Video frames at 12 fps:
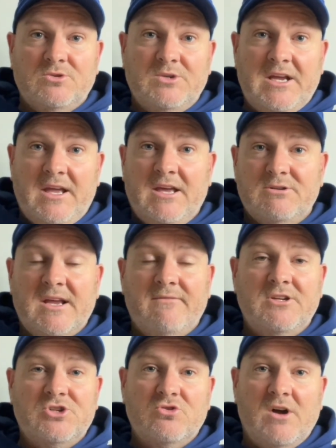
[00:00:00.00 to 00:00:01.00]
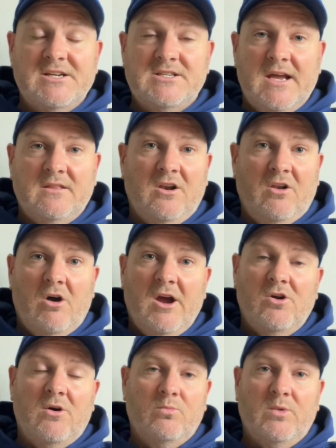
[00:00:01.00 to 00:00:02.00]
He was having to try and take the
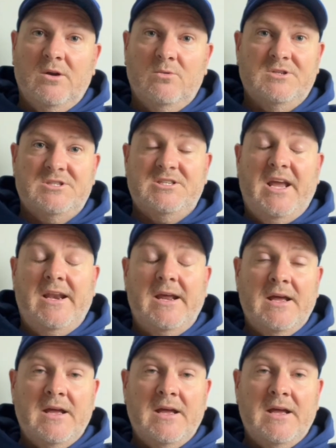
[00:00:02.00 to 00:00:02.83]
line on when it was set,